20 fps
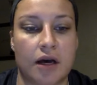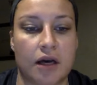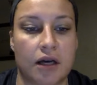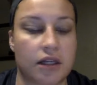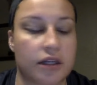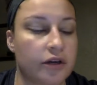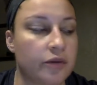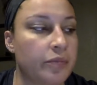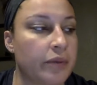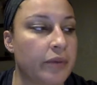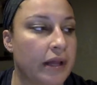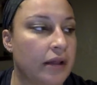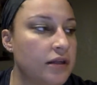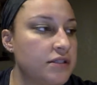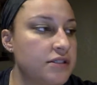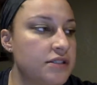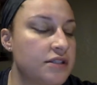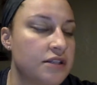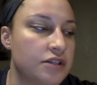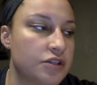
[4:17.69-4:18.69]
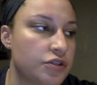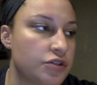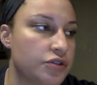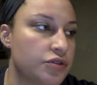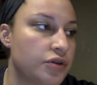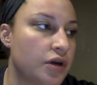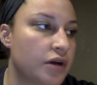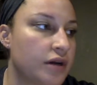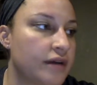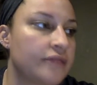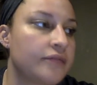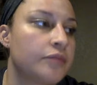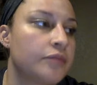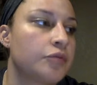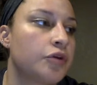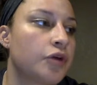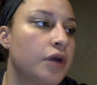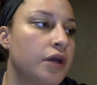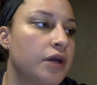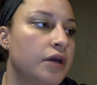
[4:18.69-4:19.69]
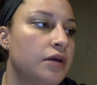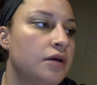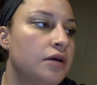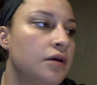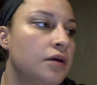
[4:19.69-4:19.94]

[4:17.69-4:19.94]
clear balance, then you do not give them credit.